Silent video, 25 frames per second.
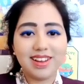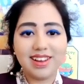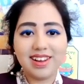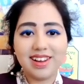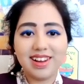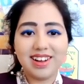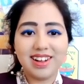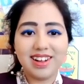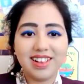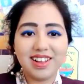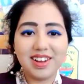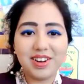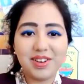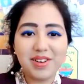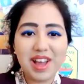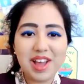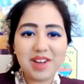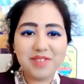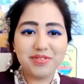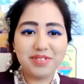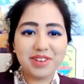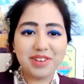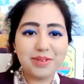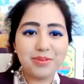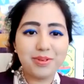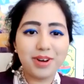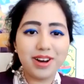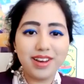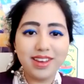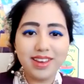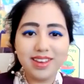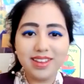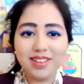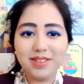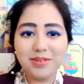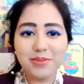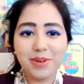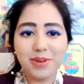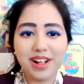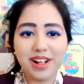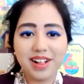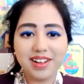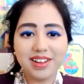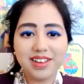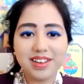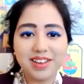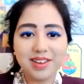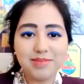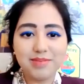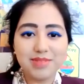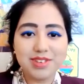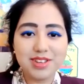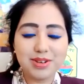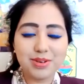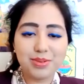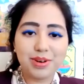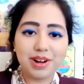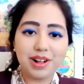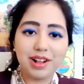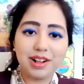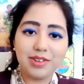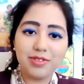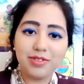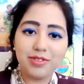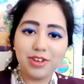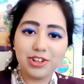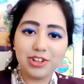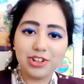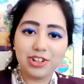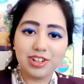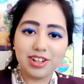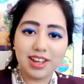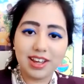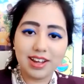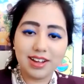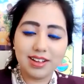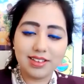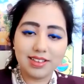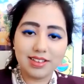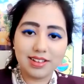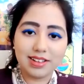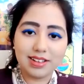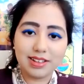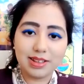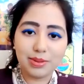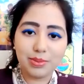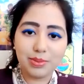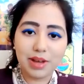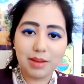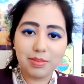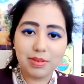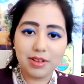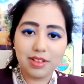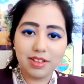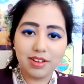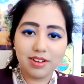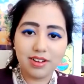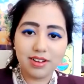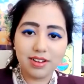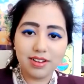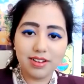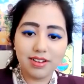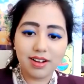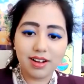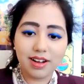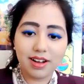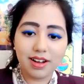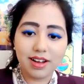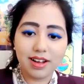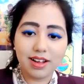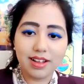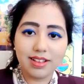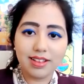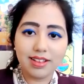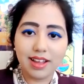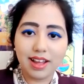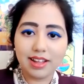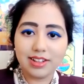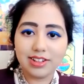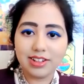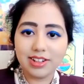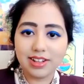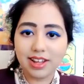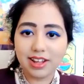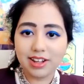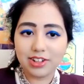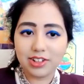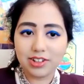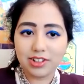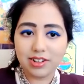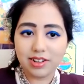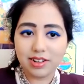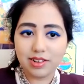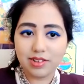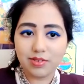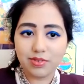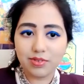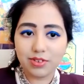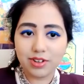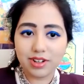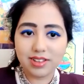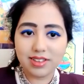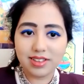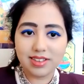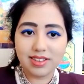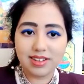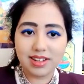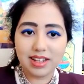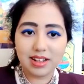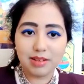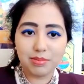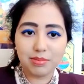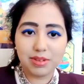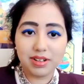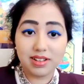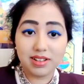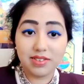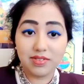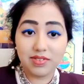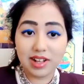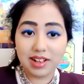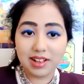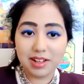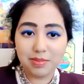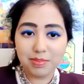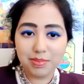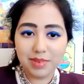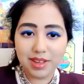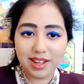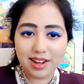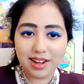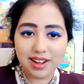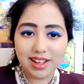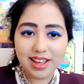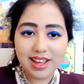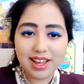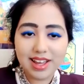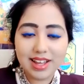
Hello, everyone. Welcome to World Future Council's webinar on education for sustainable development,